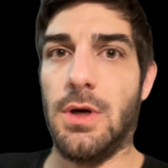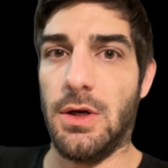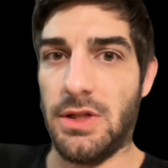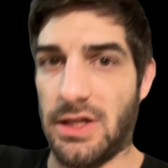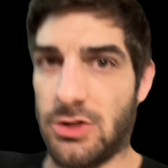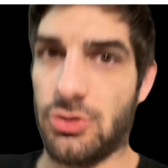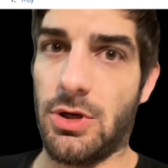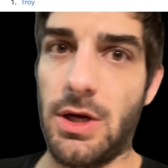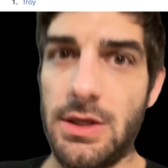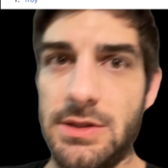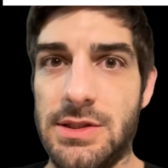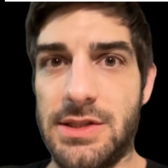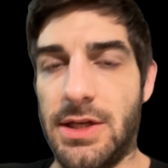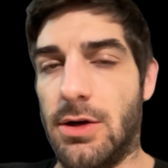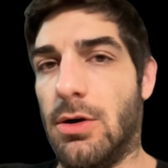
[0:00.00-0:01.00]

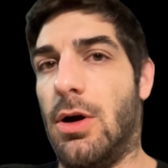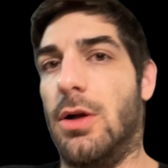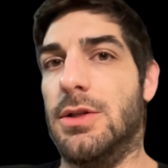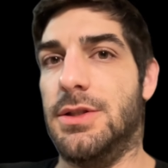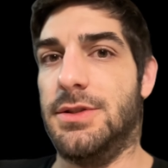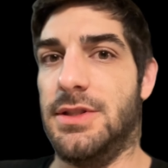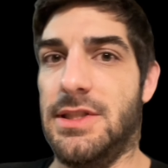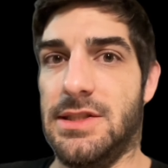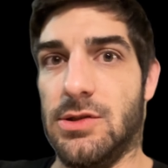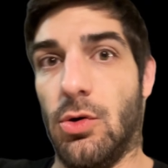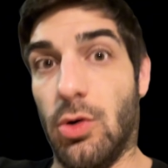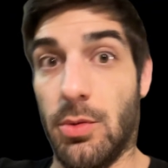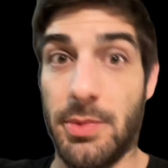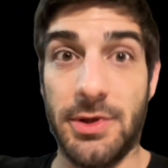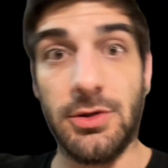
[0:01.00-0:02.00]
electrons that are all in these
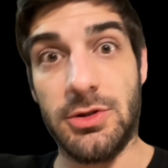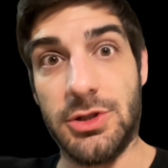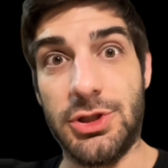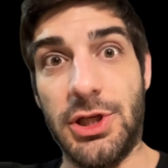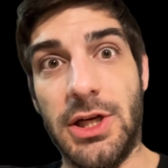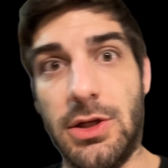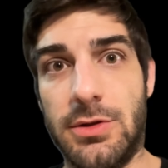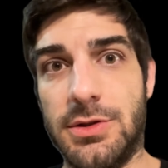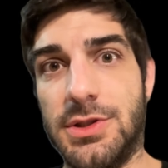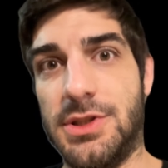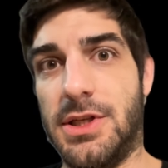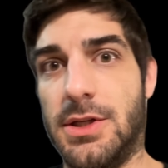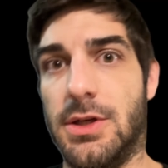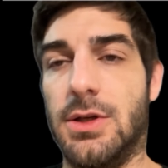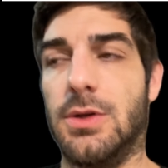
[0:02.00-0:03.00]
orbital shells
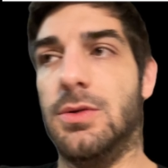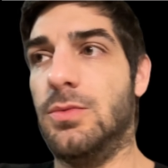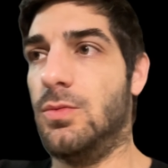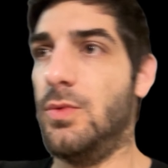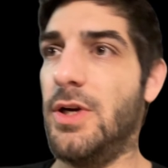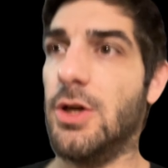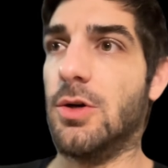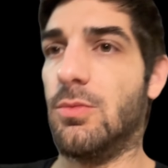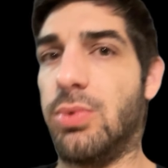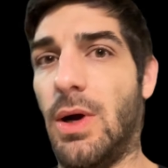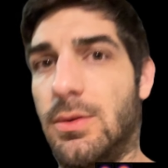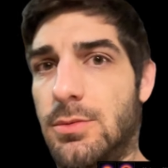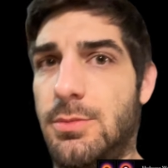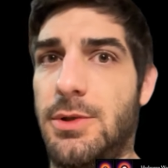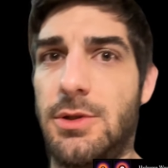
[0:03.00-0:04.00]
that are weird
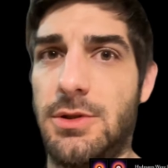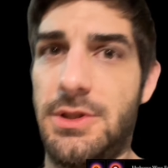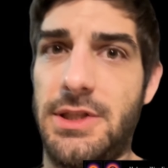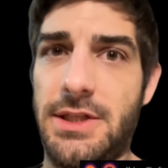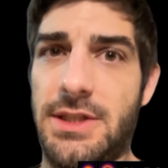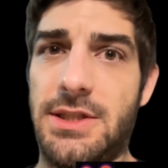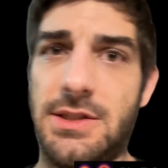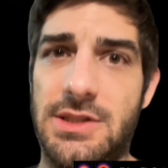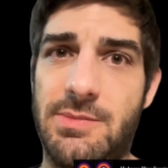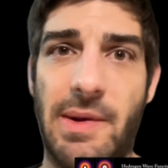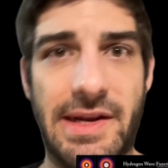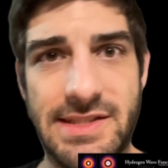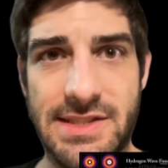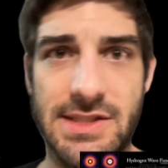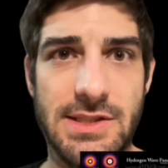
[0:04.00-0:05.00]
probability
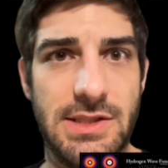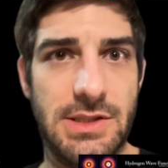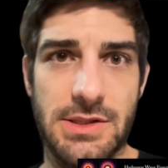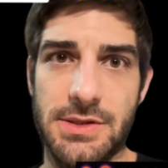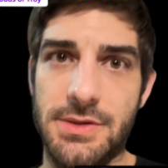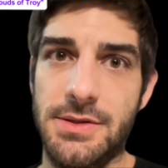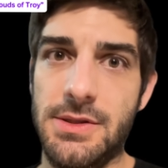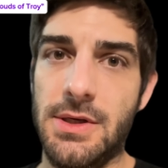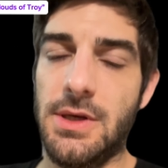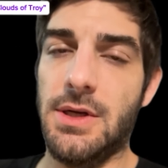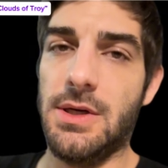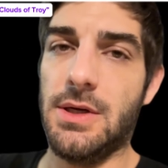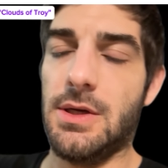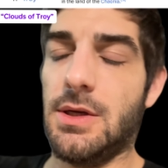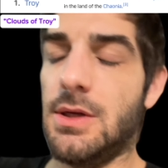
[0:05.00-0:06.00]
spaces and
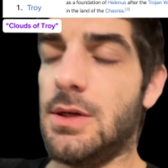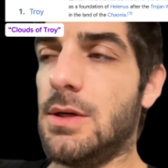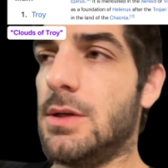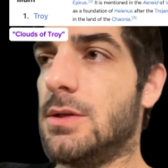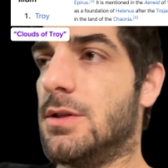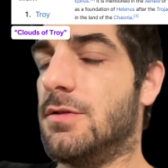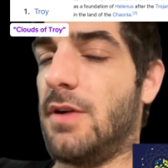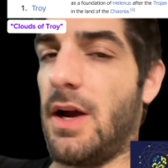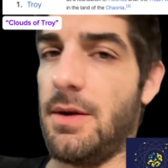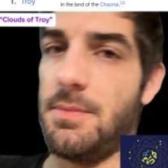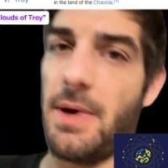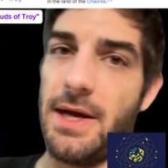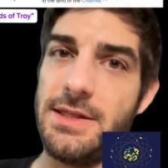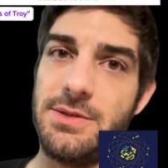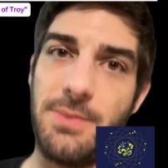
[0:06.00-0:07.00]
defined
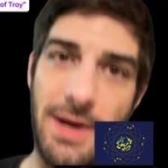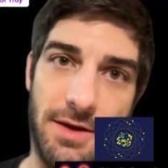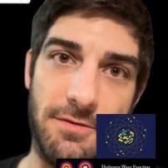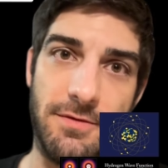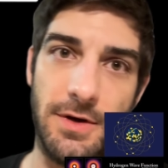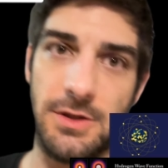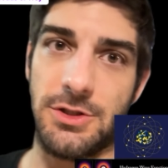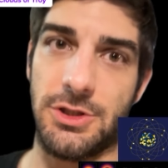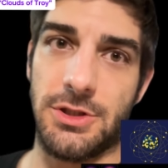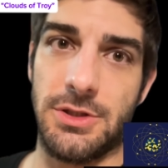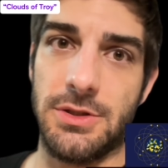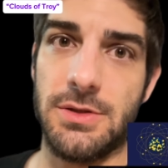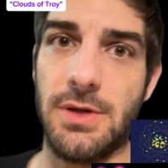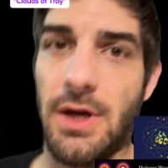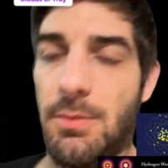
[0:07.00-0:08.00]
by its wave
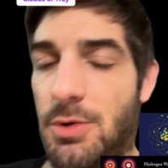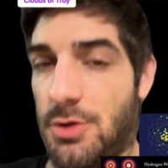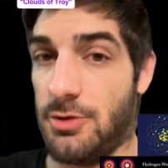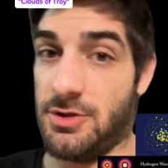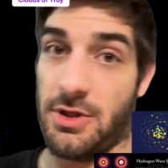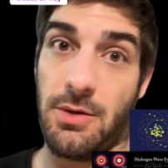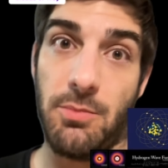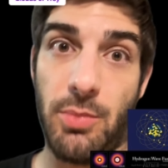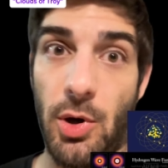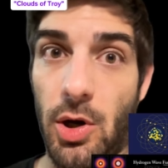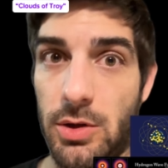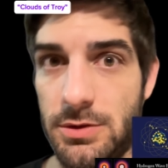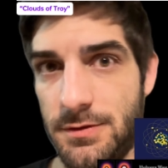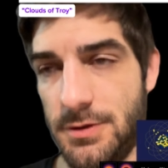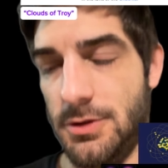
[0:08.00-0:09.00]
function. But there's like a
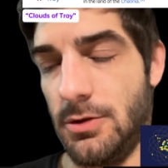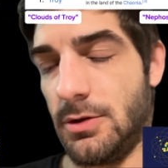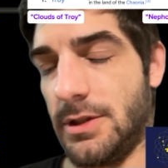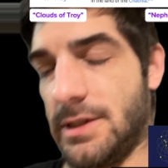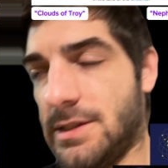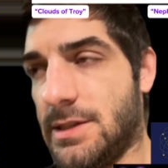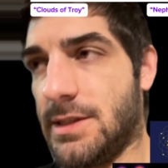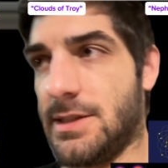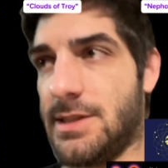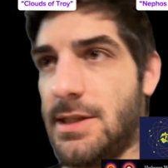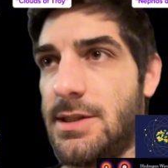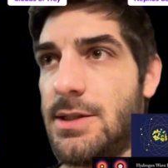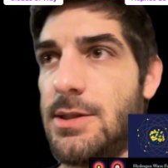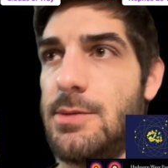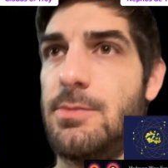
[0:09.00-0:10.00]
ball of the nucleus in the
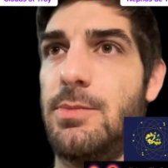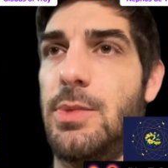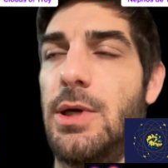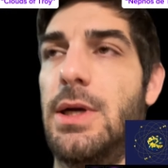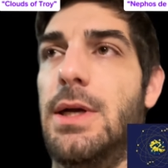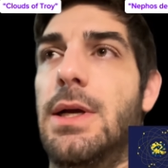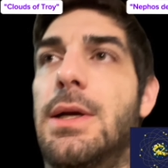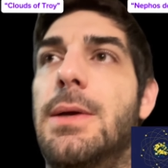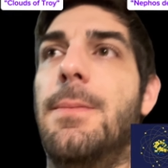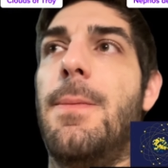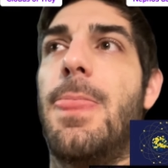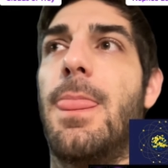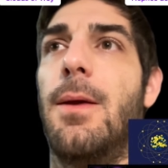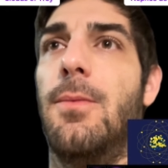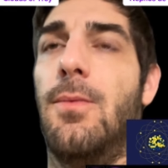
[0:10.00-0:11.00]
center. But
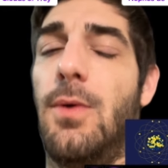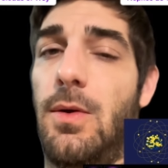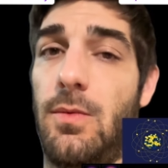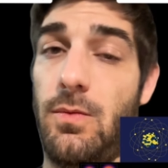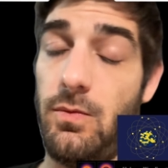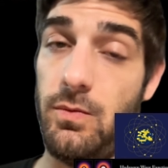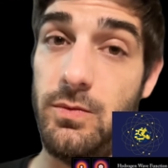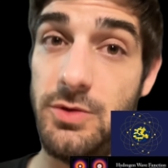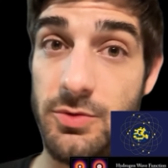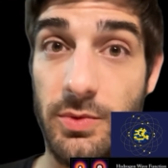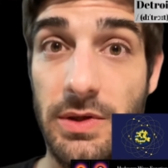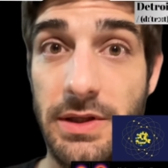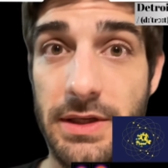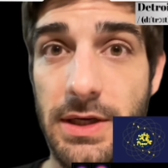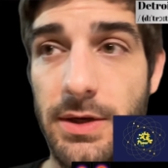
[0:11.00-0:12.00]
what was
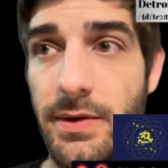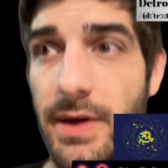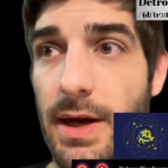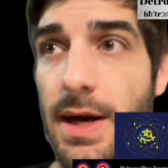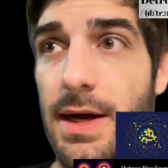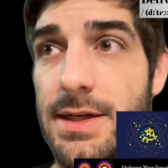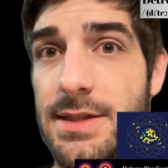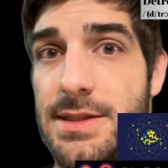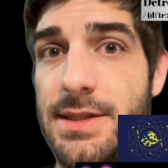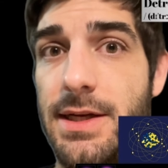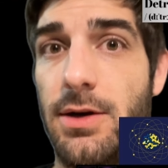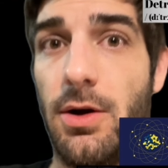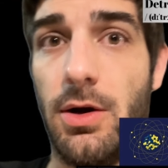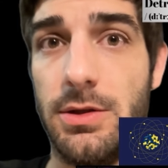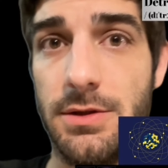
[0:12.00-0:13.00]
really going on is that
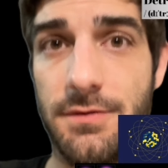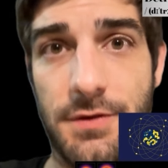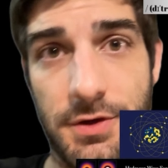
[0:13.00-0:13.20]
all of the